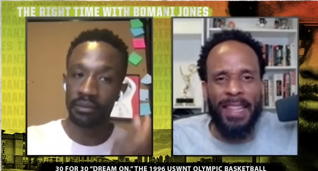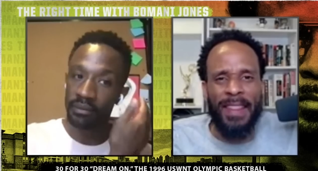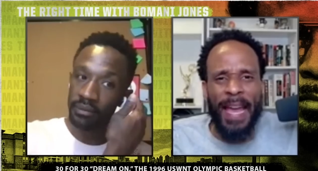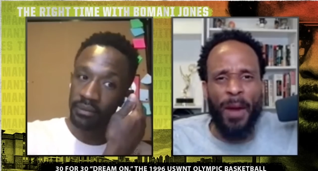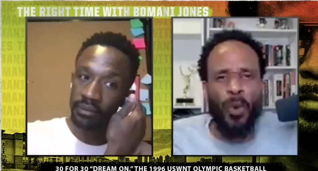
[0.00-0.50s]

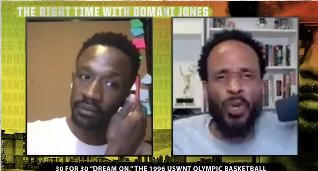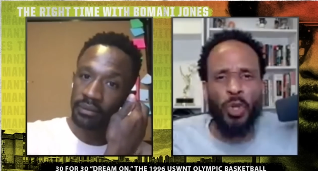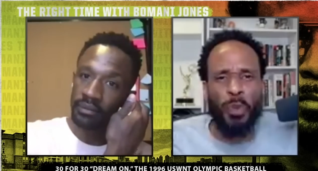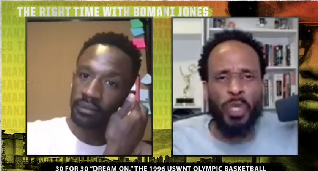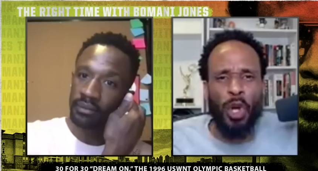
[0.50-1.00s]
Speaker 1: they were
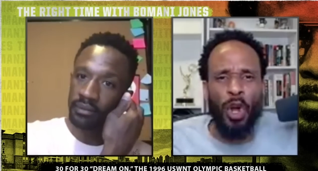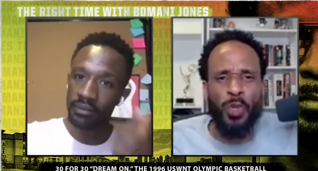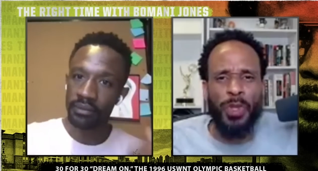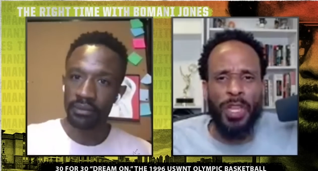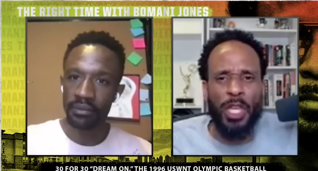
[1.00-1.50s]

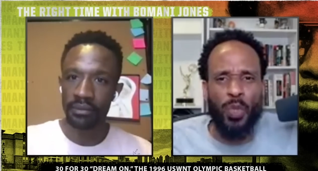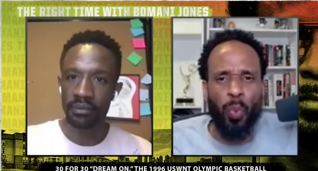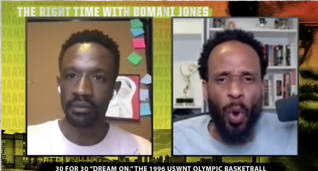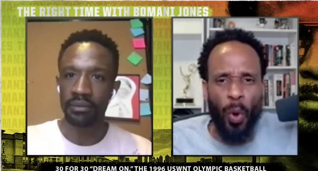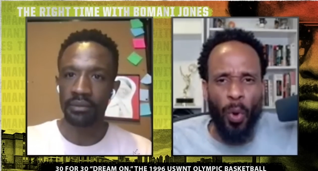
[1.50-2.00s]
superstars within this
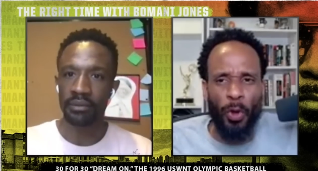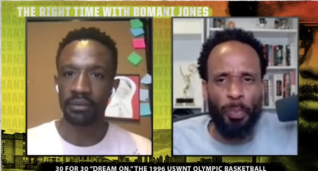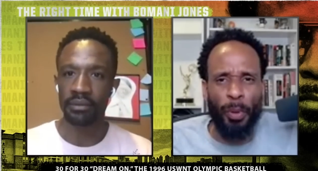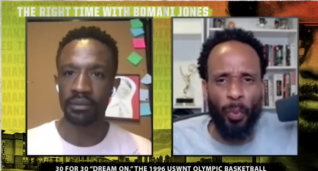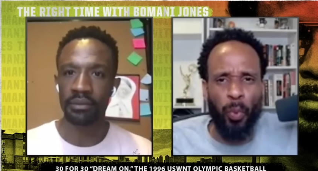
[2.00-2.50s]

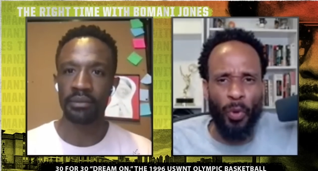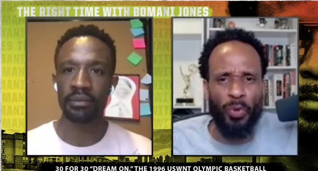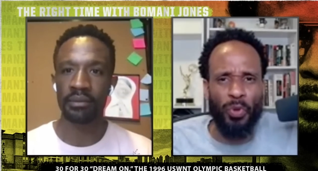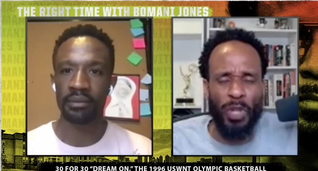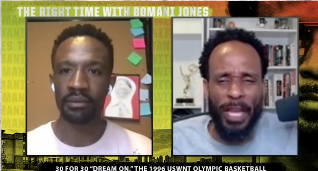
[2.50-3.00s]
world but
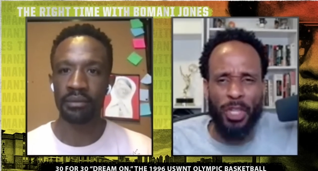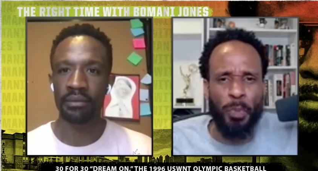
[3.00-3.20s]
weren't, like,